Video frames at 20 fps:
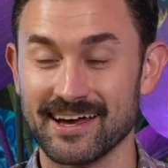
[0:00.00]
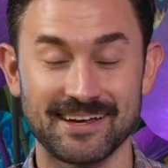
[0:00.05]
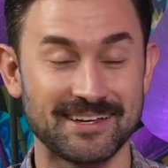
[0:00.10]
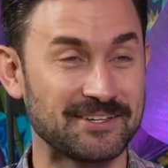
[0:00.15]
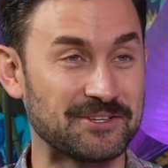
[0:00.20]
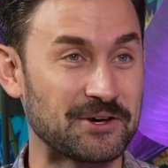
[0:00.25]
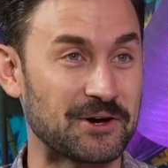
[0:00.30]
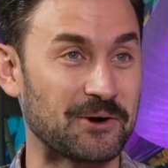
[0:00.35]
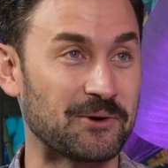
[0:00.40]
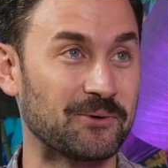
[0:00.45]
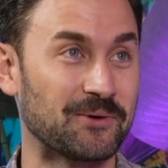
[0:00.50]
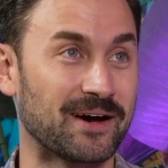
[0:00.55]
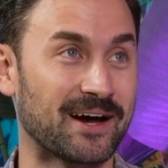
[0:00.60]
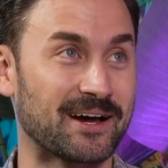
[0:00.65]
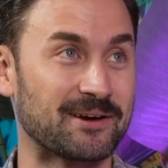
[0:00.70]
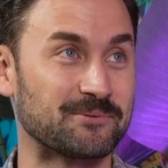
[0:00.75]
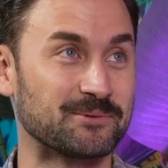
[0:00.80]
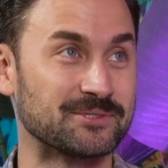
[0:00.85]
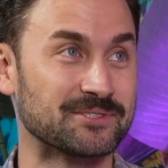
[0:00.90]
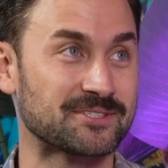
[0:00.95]

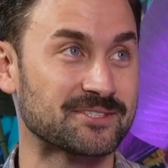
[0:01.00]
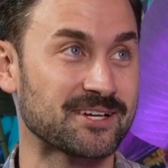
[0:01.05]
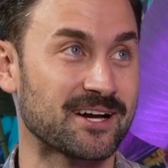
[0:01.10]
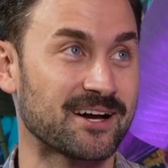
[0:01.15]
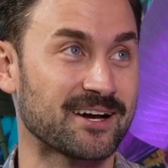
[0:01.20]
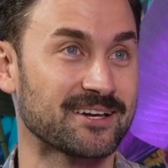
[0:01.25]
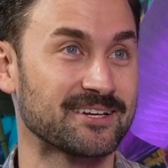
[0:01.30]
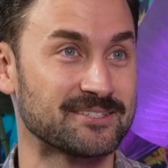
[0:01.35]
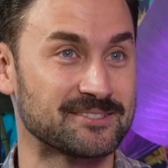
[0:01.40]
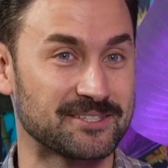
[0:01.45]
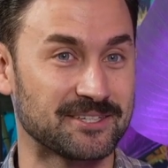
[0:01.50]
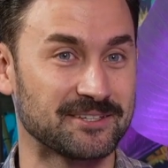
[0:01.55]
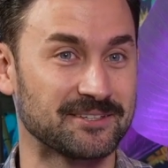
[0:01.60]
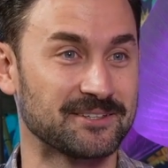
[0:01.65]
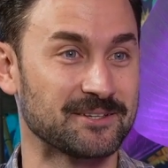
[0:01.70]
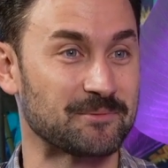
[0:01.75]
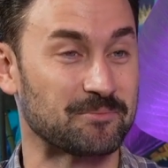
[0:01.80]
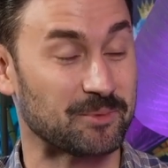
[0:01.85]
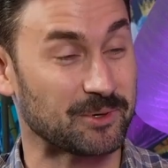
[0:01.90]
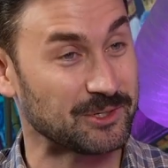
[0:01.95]
I was talking to
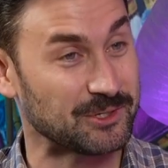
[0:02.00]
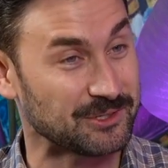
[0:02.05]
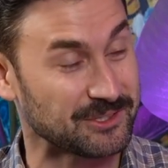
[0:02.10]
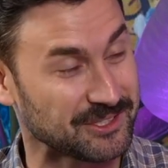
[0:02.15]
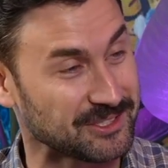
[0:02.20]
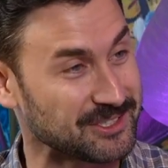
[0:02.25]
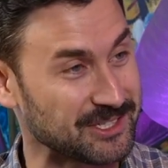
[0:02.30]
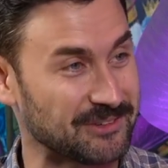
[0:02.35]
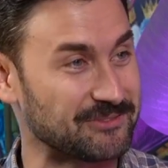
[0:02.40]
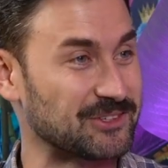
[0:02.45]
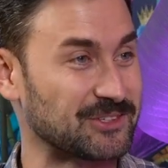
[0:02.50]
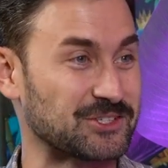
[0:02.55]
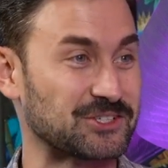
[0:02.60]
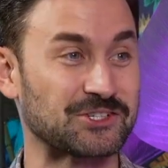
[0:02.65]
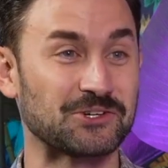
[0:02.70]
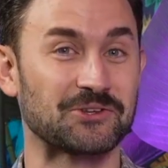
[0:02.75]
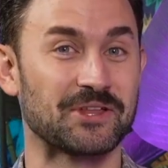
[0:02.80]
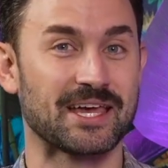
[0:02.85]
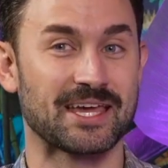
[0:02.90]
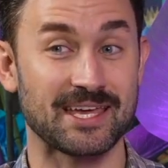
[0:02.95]
the producers of your
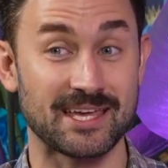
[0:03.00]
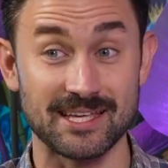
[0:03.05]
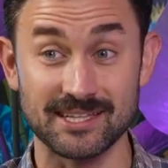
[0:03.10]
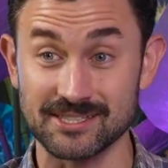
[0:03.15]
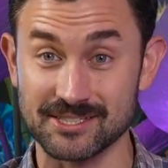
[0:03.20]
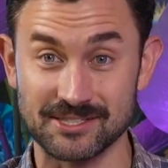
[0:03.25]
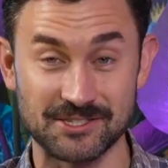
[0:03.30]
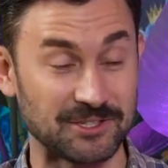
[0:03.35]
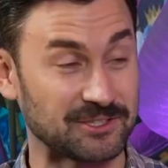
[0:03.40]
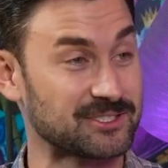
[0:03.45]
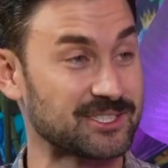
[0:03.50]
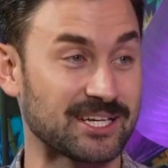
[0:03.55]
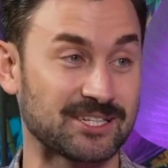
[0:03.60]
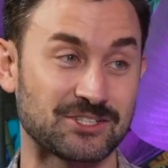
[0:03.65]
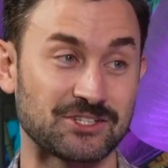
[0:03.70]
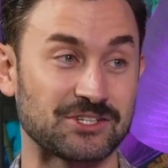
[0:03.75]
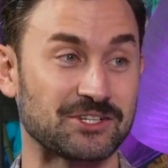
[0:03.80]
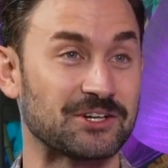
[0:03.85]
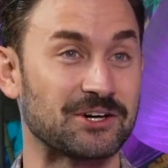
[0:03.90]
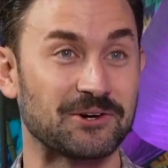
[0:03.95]
show, like it's still
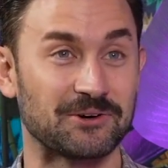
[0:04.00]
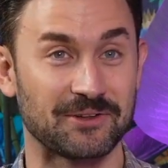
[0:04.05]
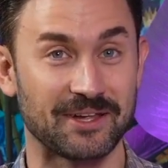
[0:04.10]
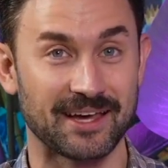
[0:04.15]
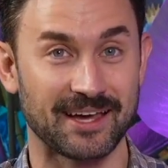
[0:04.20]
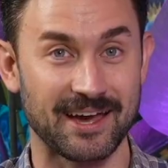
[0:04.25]
touch and go. Like